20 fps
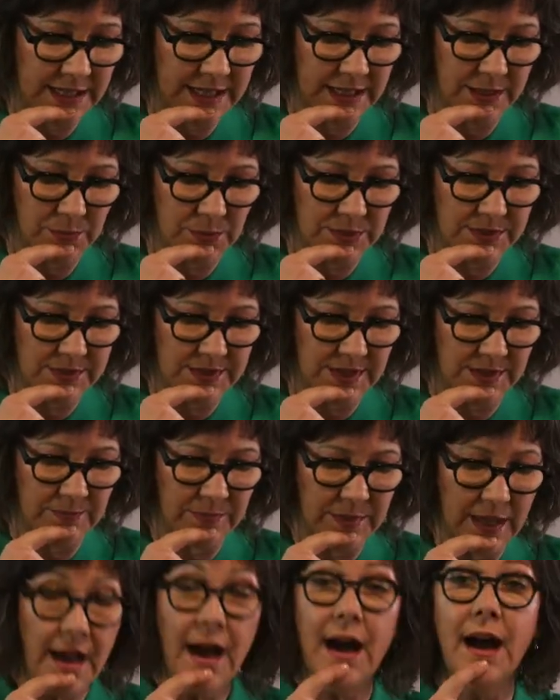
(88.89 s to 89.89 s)
He was
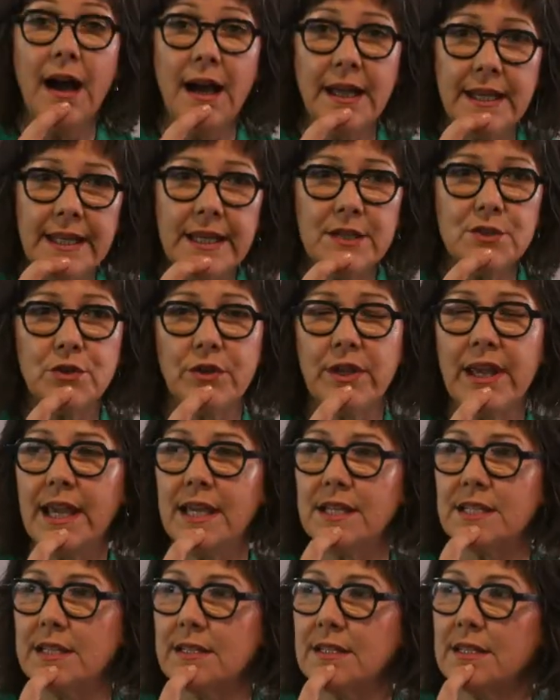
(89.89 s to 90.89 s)
highly
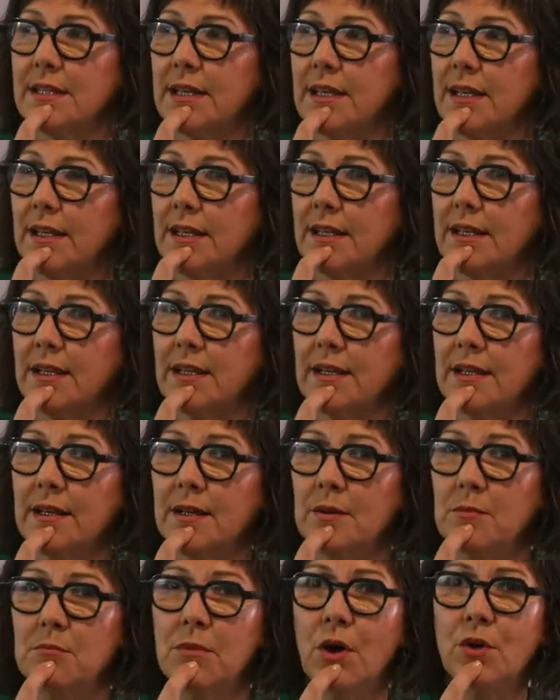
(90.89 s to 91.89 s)
educated,
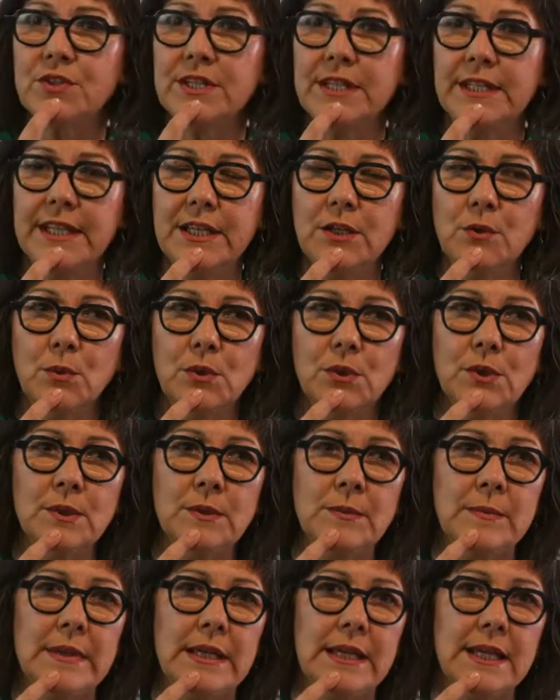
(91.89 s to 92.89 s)

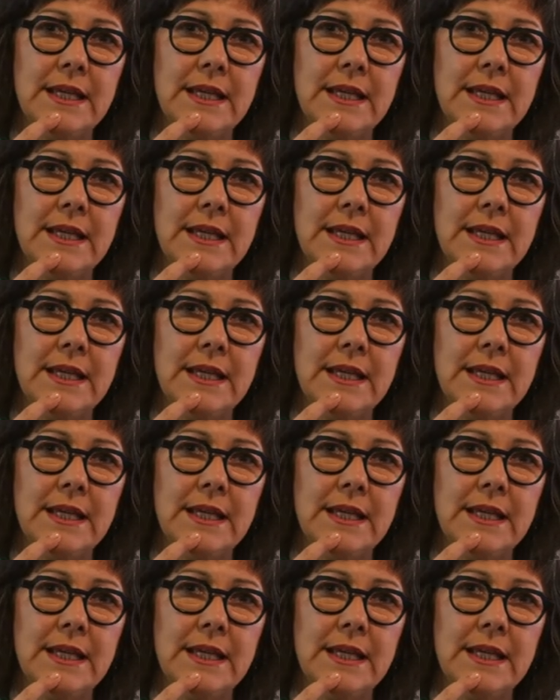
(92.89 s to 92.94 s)
multilingual,